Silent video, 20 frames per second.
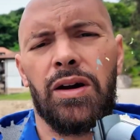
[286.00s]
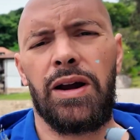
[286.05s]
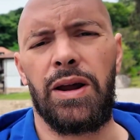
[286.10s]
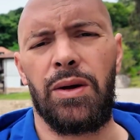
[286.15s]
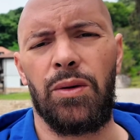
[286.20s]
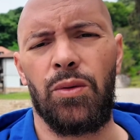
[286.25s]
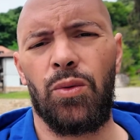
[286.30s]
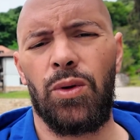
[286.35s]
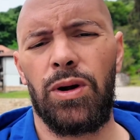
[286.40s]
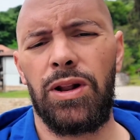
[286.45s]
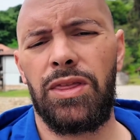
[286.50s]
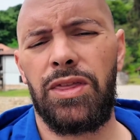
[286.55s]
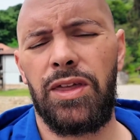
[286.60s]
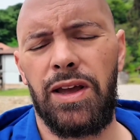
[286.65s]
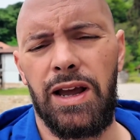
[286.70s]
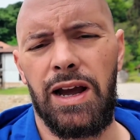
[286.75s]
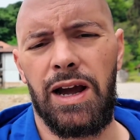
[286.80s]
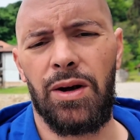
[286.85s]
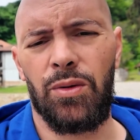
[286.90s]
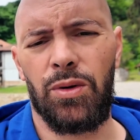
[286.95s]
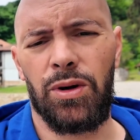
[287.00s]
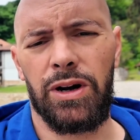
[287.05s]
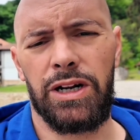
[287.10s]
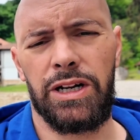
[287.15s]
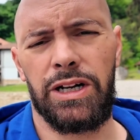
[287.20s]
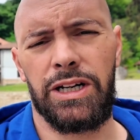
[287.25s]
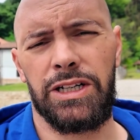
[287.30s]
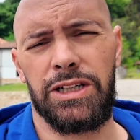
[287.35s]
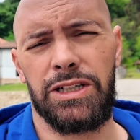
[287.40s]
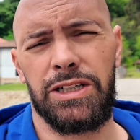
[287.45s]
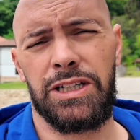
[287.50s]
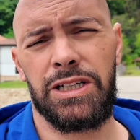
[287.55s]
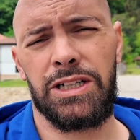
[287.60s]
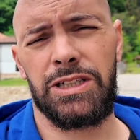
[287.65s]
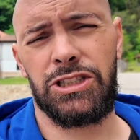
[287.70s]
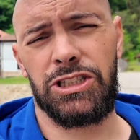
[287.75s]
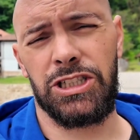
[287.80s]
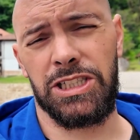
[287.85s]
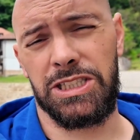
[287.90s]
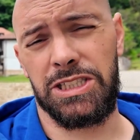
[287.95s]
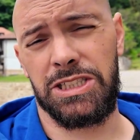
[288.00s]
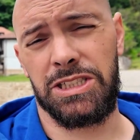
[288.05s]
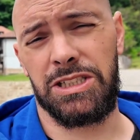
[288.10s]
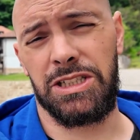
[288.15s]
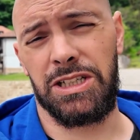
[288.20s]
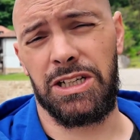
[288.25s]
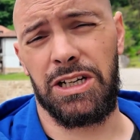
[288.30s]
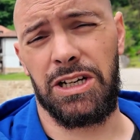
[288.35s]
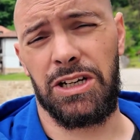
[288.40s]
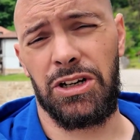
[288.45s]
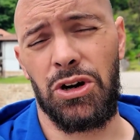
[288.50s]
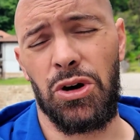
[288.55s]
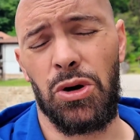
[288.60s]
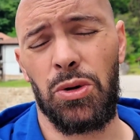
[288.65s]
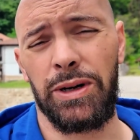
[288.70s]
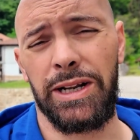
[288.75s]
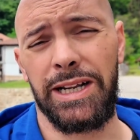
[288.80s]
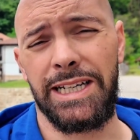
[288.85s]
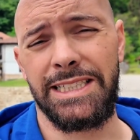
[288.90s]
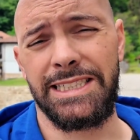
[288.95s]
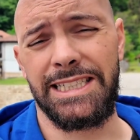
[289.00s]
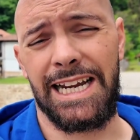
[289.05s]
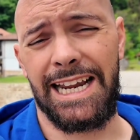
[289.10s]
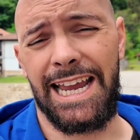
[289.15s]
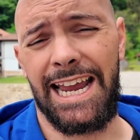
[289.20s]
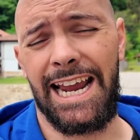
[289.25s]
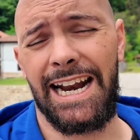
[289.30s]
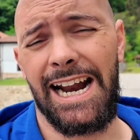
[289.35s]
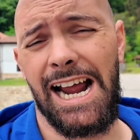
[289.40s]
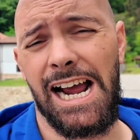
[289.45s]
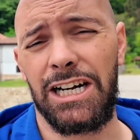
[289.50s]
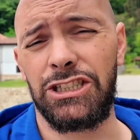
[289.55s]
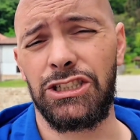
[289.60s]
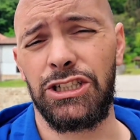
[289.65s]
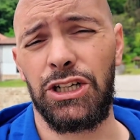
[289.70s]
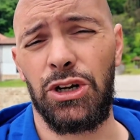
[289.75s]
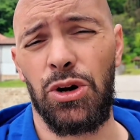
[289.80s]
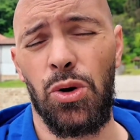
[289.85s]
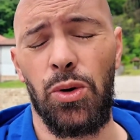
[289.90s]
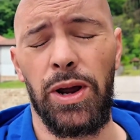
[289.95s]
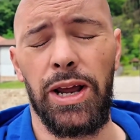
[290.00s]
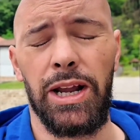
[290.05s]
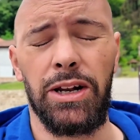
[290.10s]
right, one thing I wanted to just note is I can't actually go